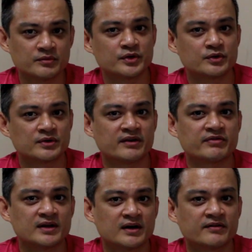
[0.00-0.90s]
We don't have
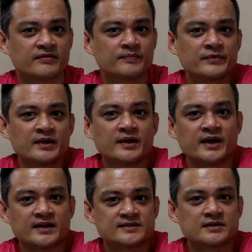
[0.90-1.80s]
enough
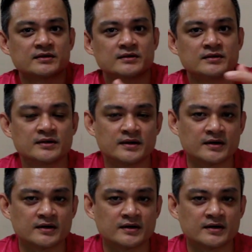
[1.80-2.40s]
external